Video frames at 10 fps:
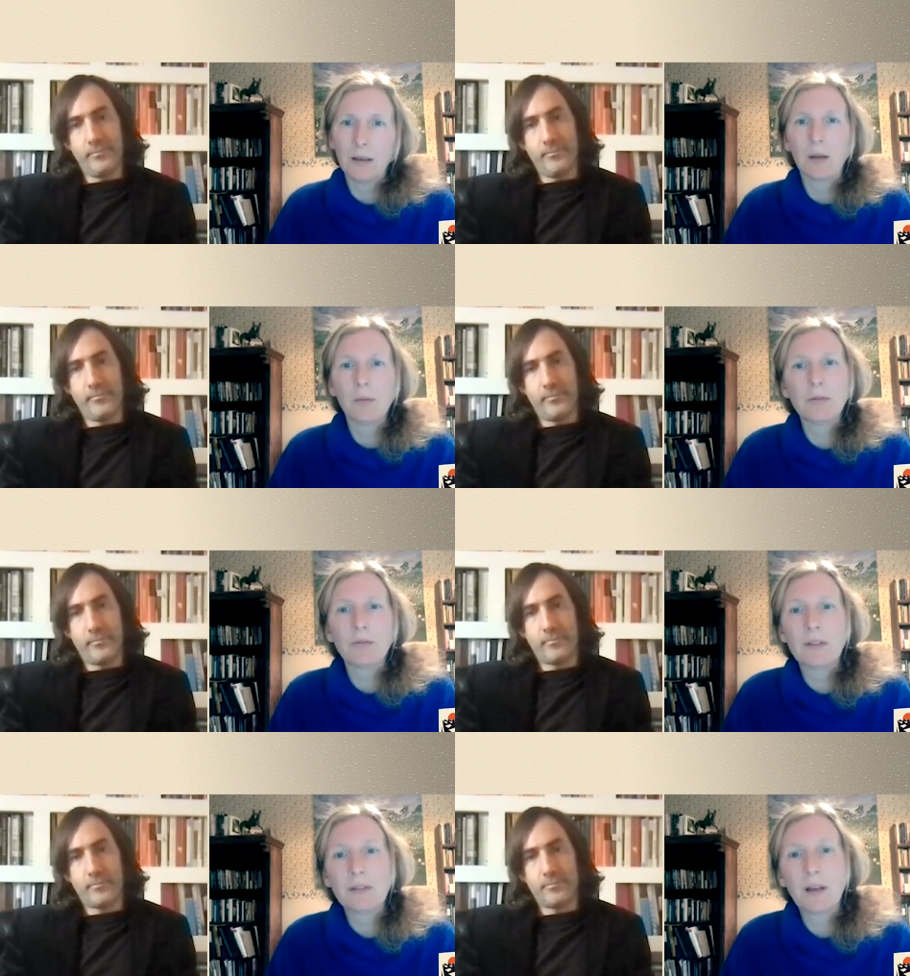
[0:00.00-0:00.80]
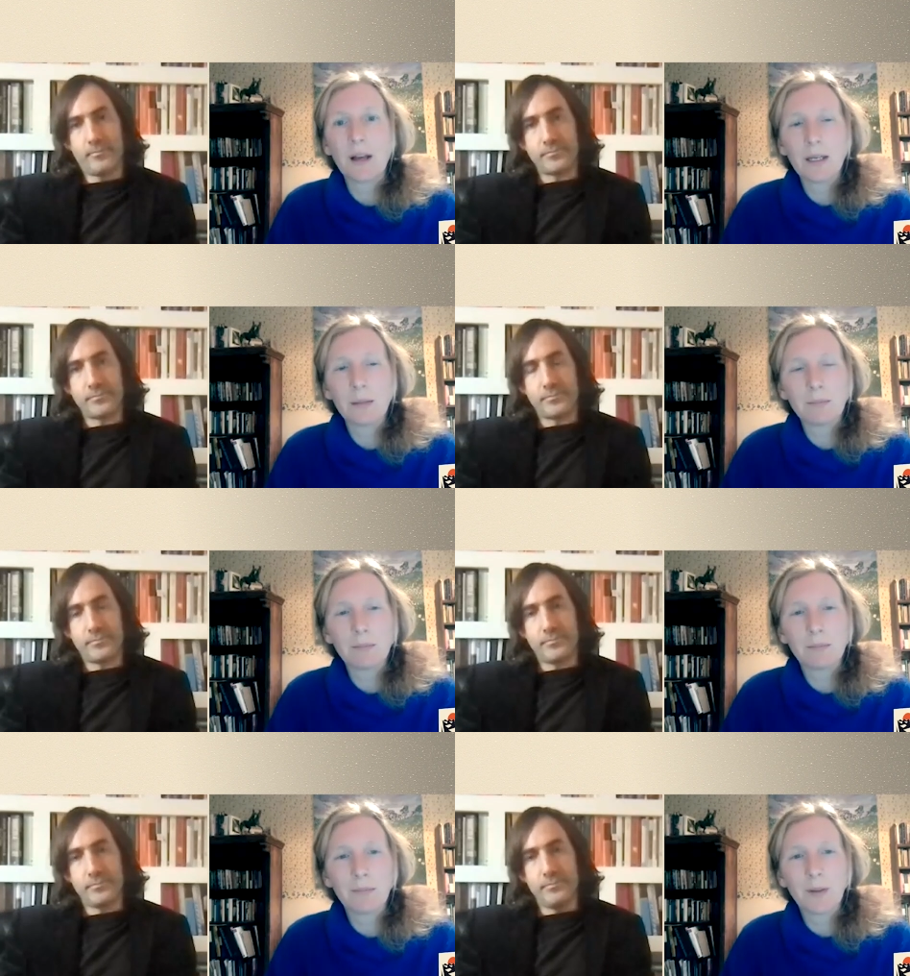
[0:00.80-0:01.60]
Speaker 1: i wonder if it's
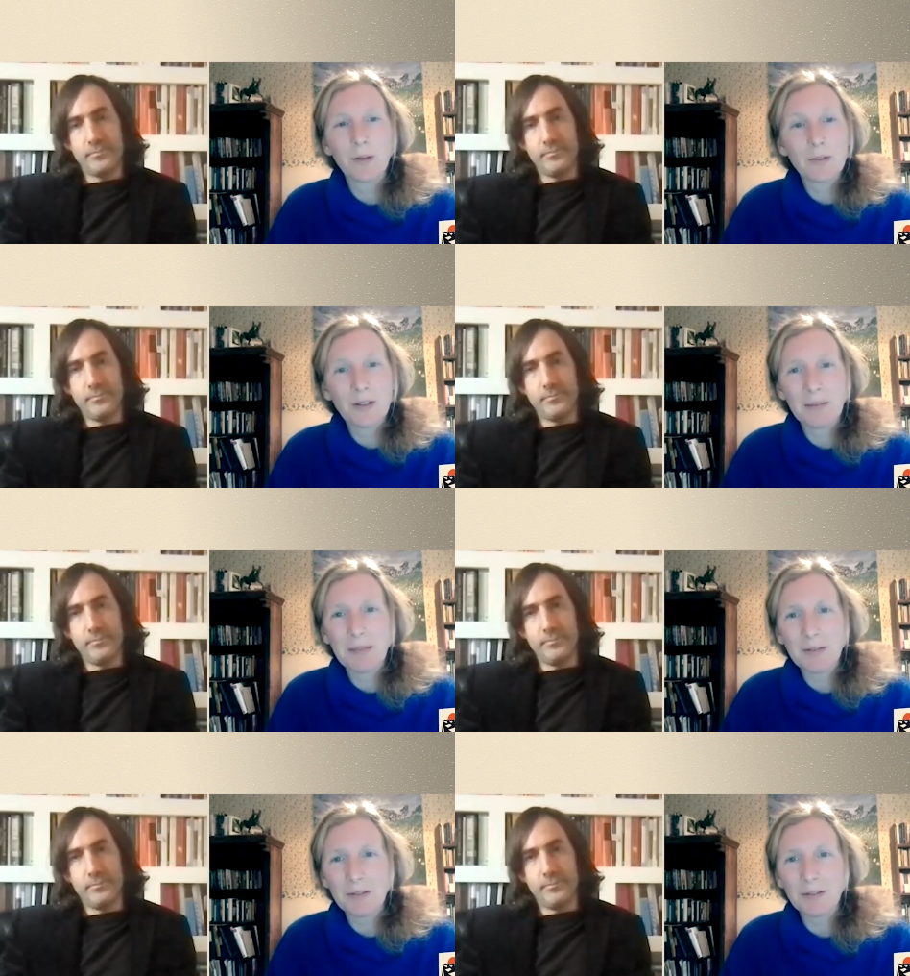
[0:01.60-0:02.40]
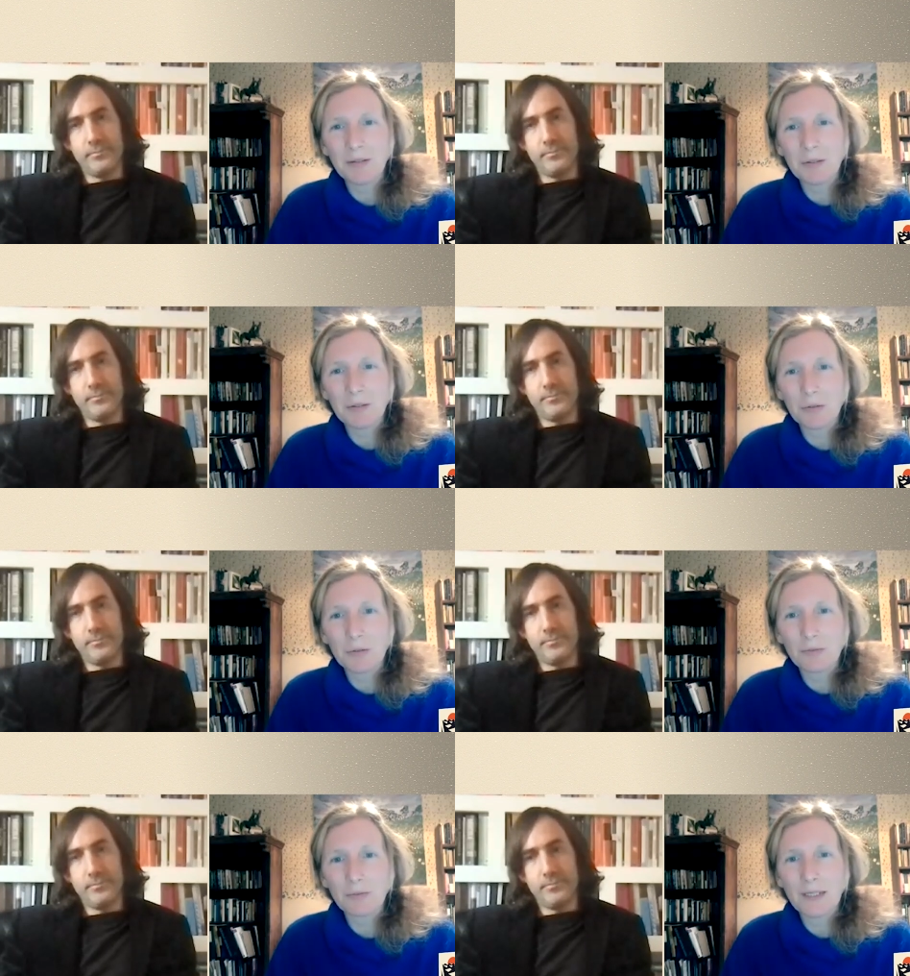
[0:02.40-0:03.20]
time a good time now to do a
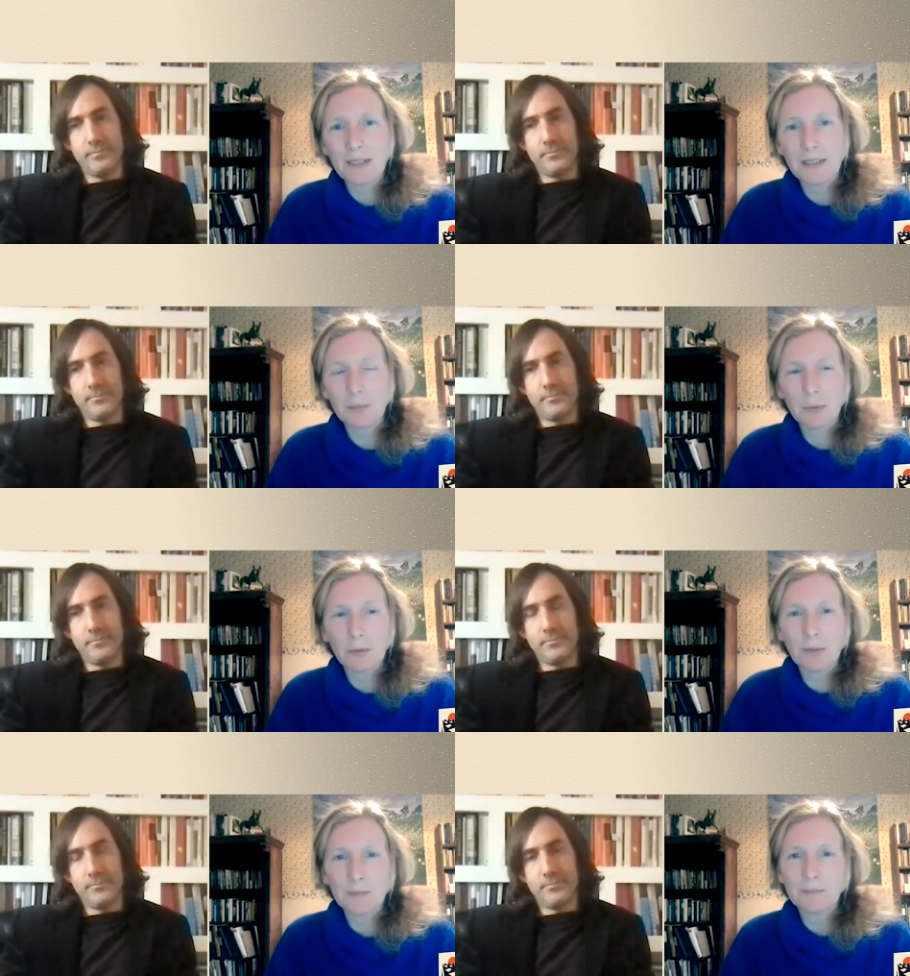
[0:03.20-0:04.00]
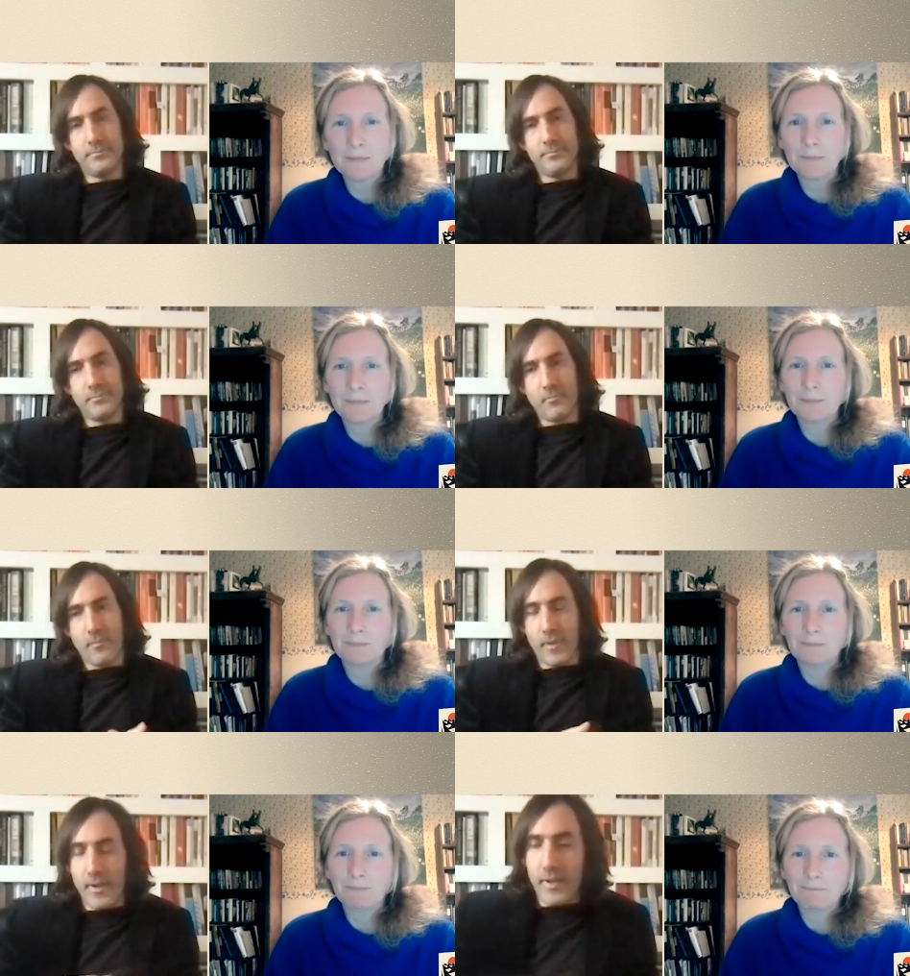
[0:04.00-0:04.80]
short reading paul
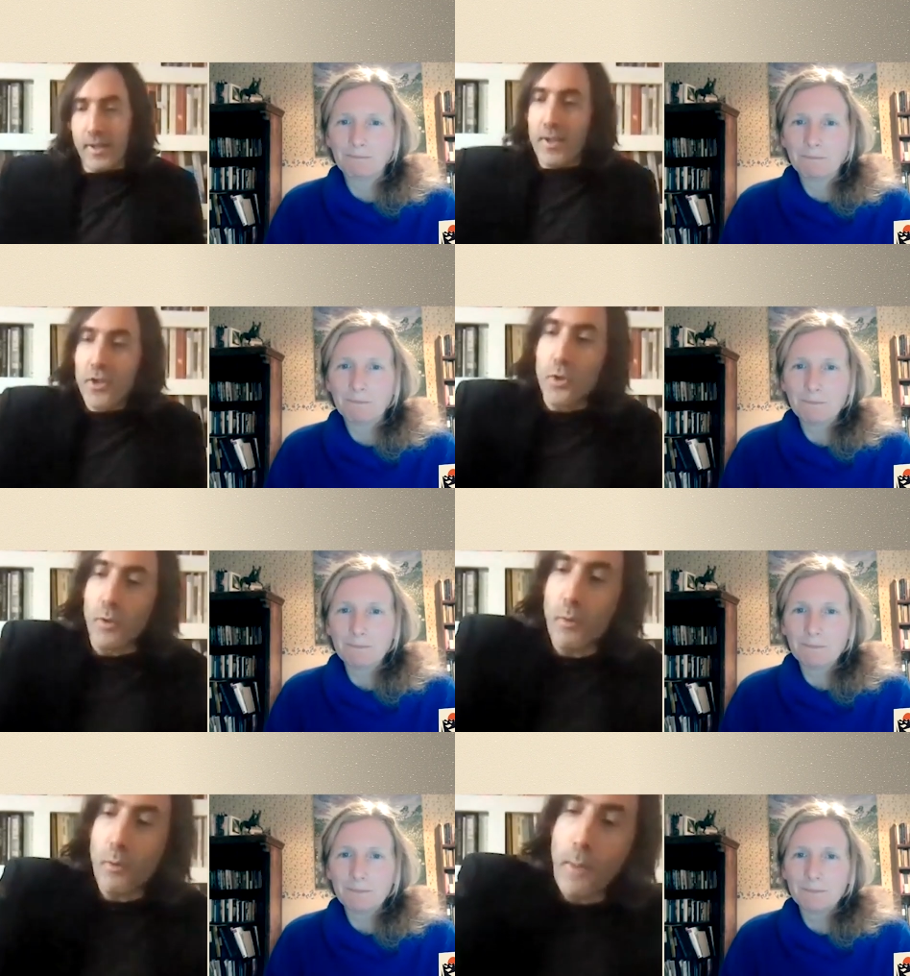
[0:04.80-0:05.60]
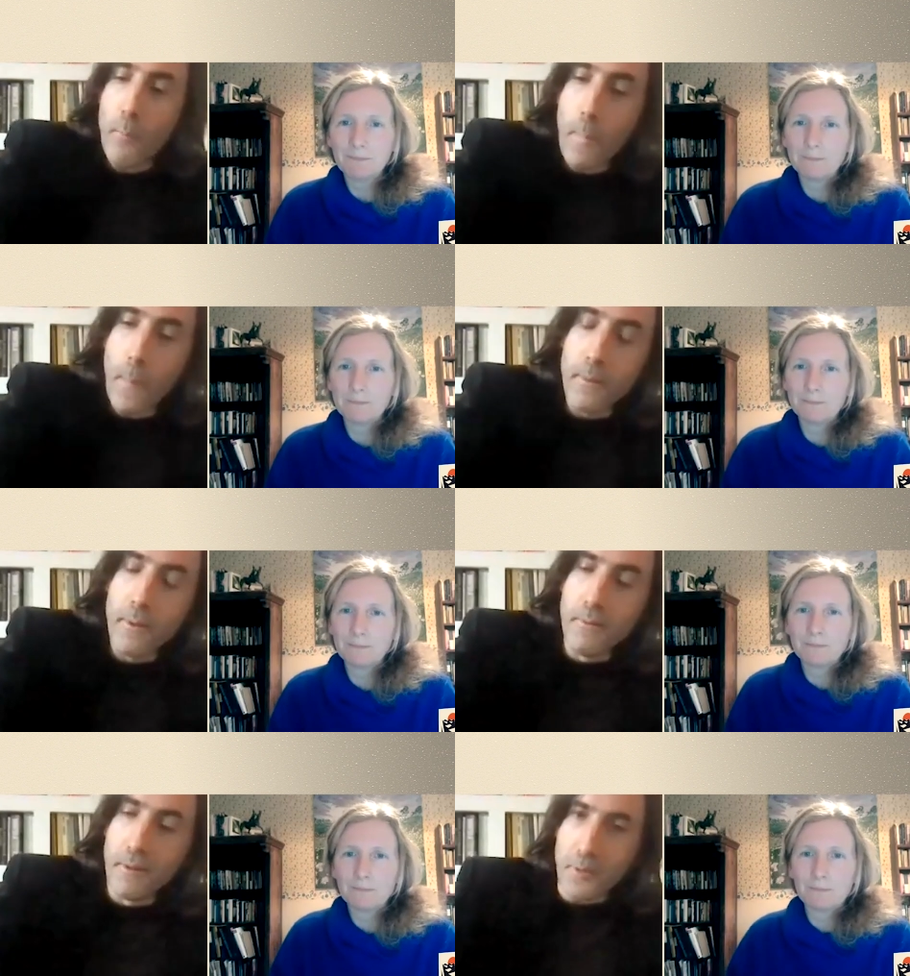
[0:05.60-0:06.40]
Speaker 2: Sure. Um,
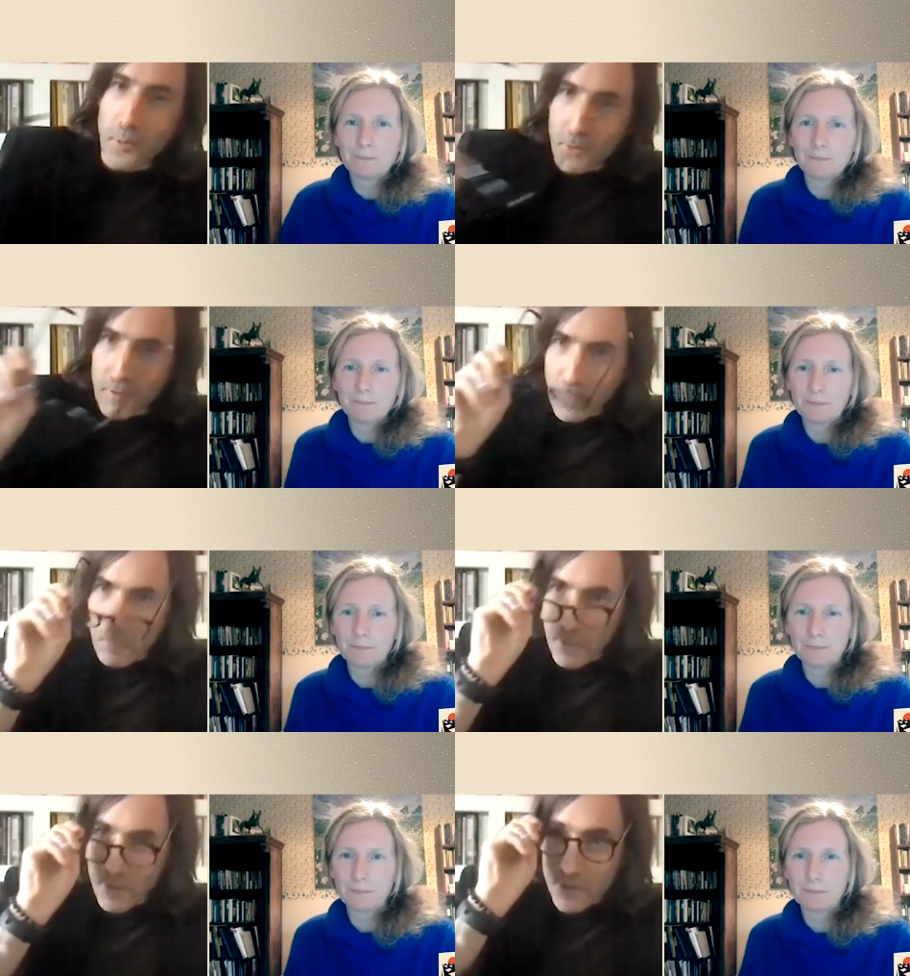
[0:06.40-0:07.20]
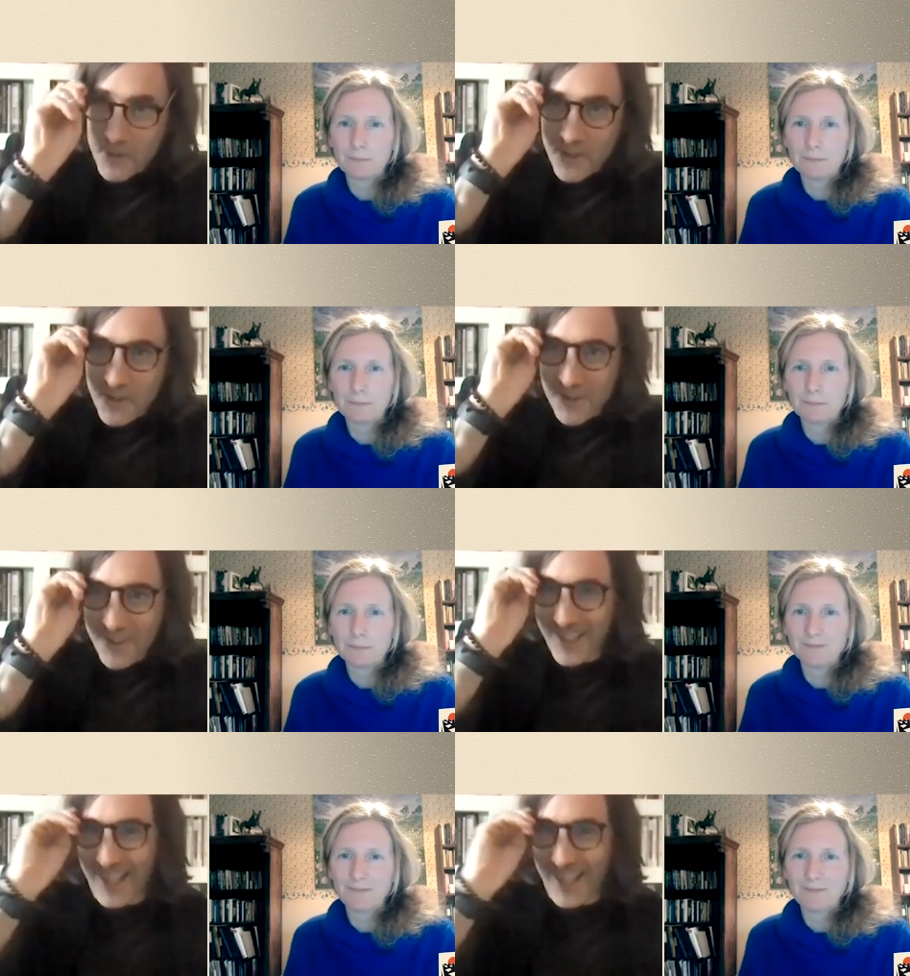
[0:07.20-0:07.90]
I'm going to read a very political section.